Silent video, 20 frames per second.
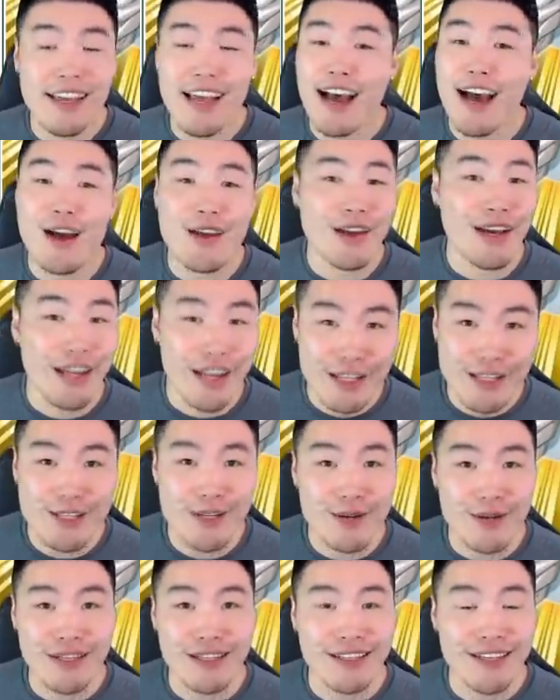all you gotta
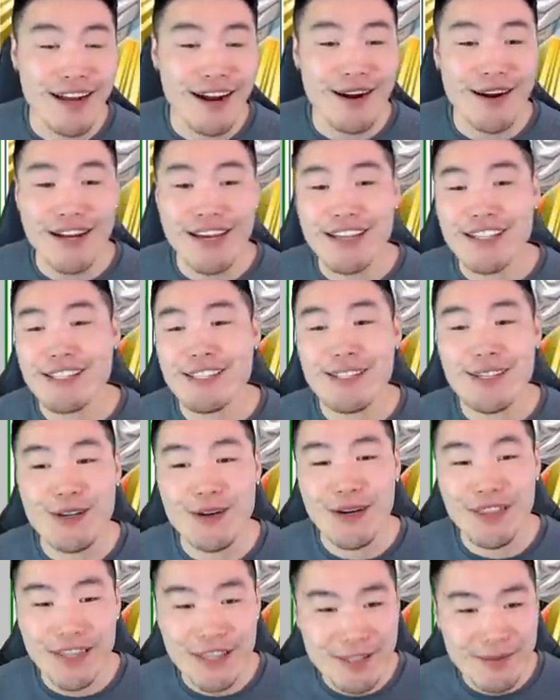do it. All right, so
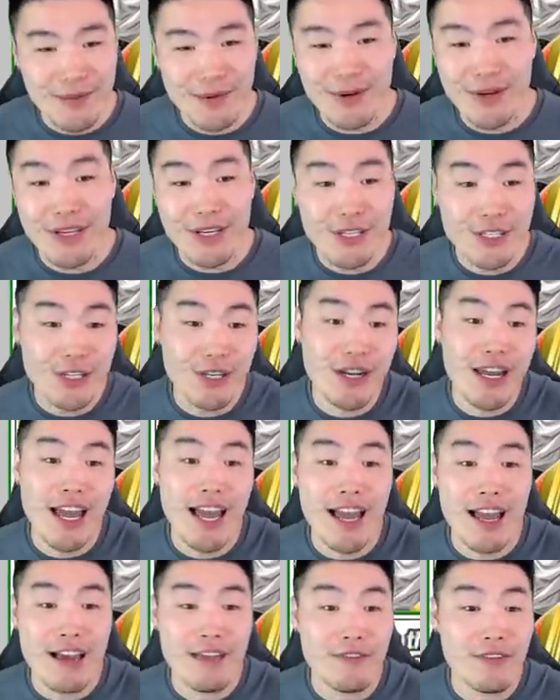at this point, you should
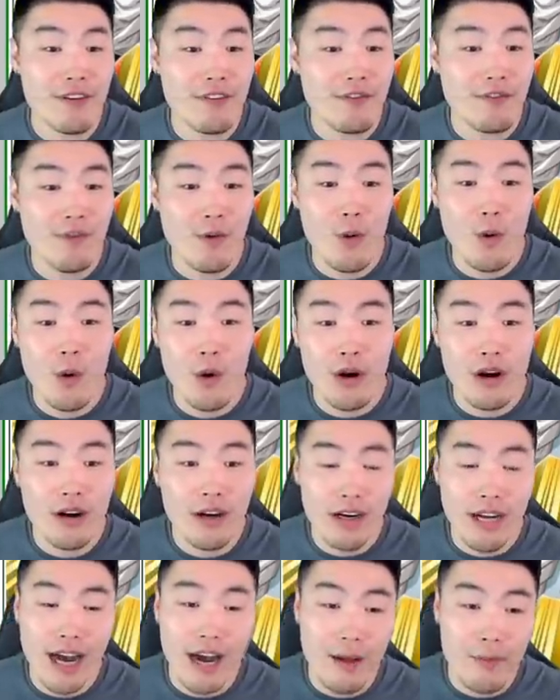have four
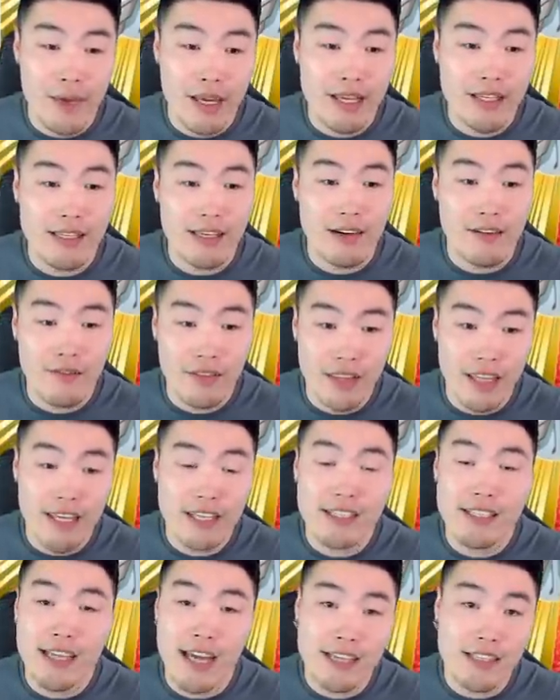copies of
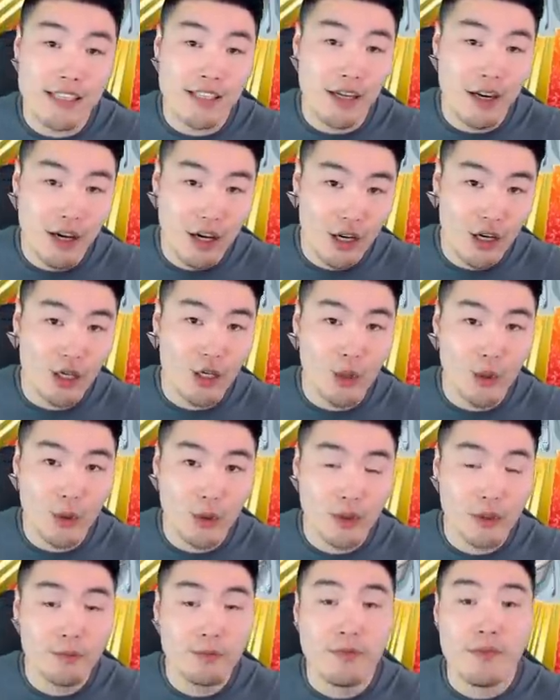this SSR
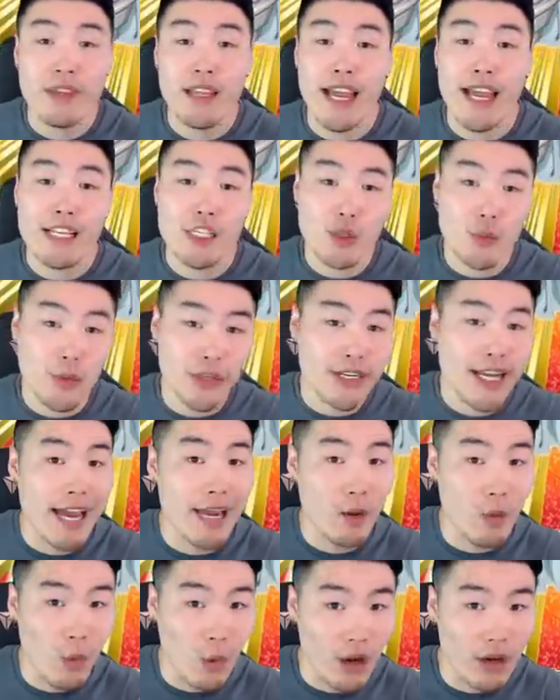Hercule at super attack
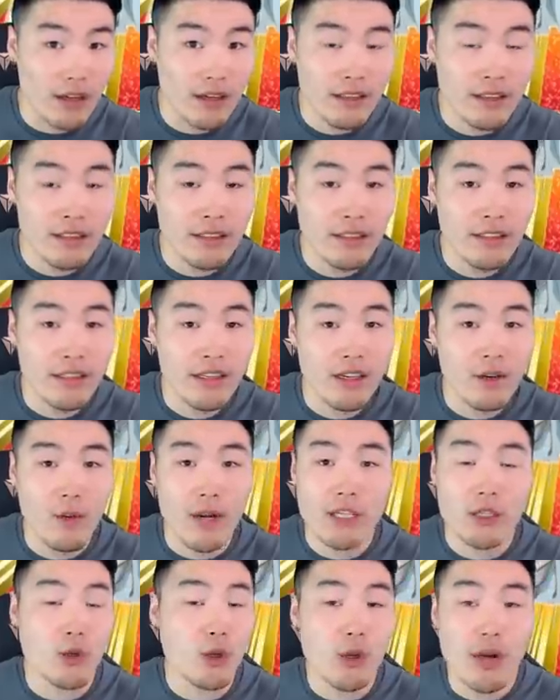one, right?
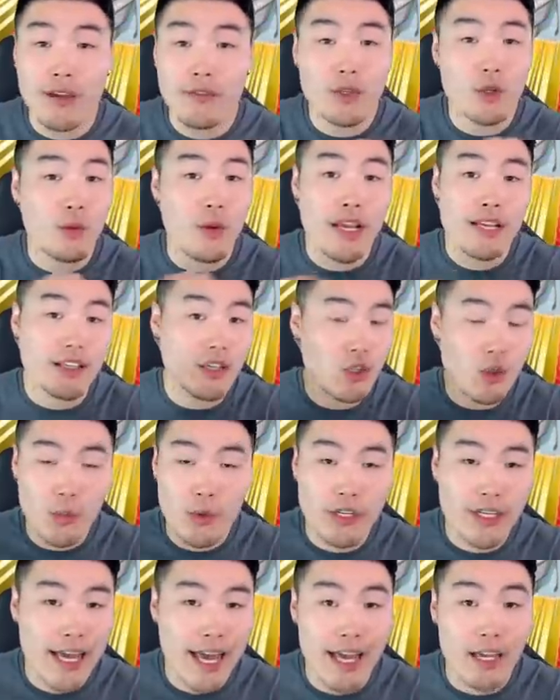So you don't have to raise their super
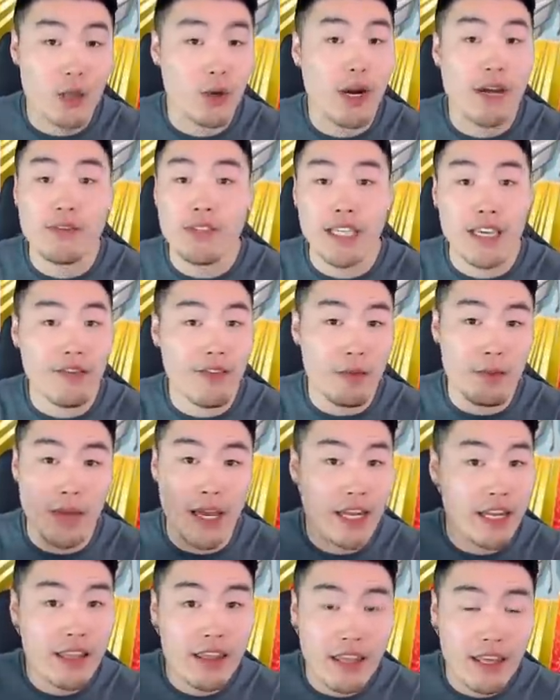attack, you don't have to give them
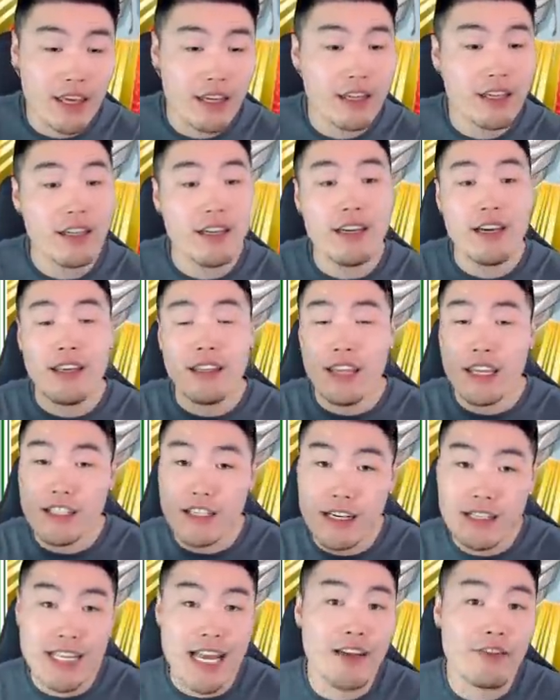anything. It
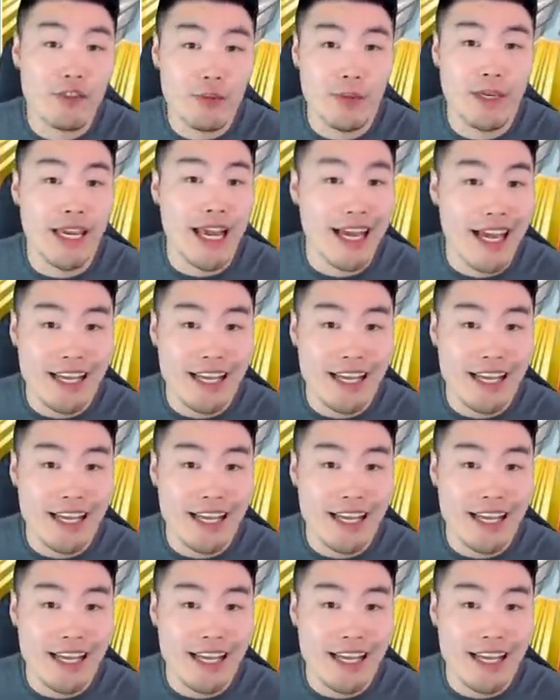just have to be at